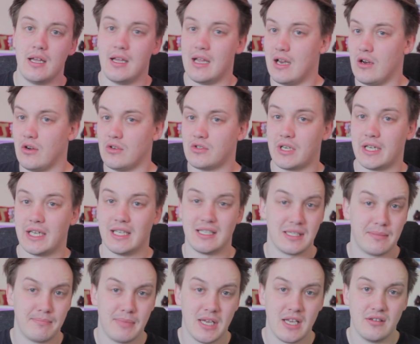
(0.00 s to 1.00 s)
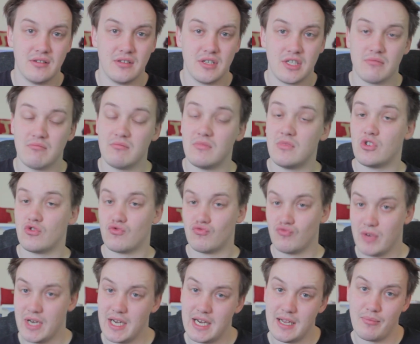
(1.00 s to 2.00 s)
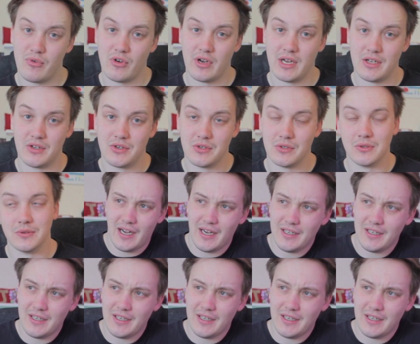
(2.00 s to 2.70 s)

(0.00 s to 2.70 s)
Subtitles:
It looks like it spins. It's really pretty cool.